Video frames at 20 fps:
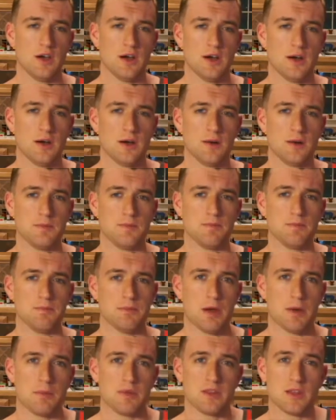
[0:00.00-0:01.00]

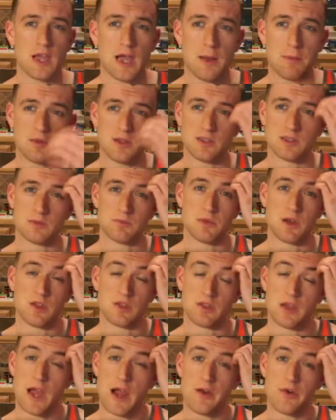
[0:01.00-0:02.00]
My metabolism, my
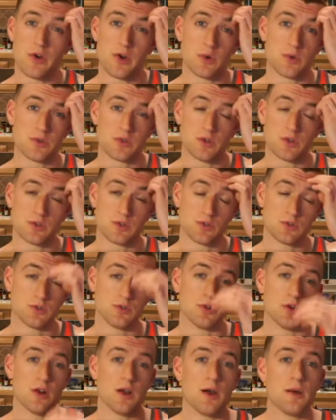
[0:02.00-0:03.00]
thyroid was all
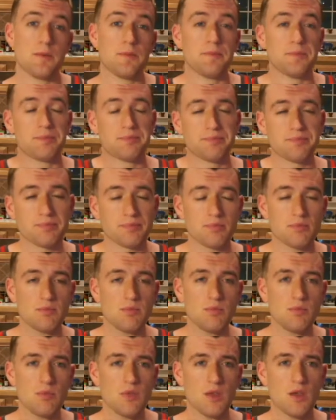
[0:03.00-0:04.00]
screwed up.
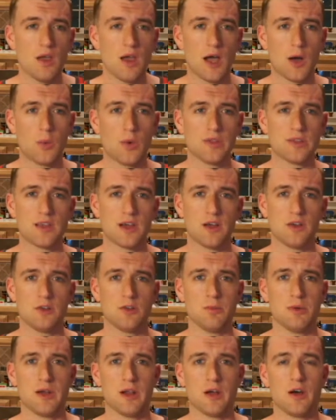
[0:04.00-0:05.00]
I went down
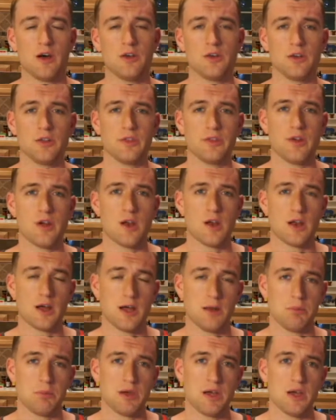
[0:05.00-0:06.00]
to about
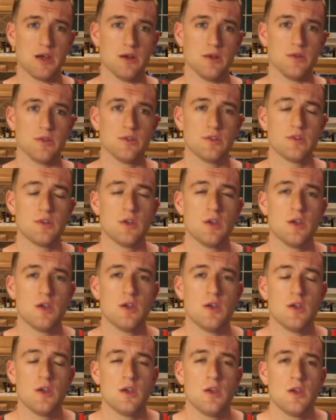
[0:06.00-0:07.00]
139 pounds,
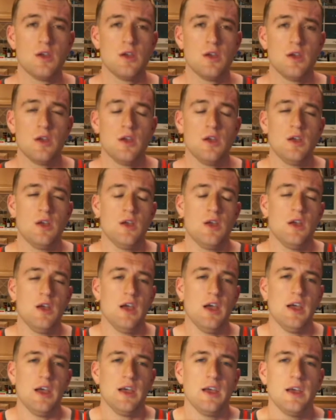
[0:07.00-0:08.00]

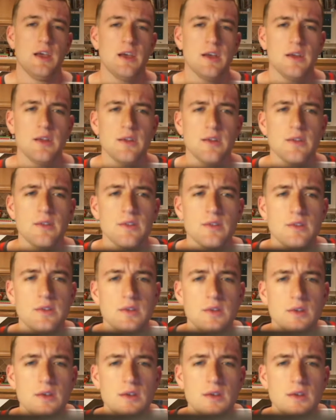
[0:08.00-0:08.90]
and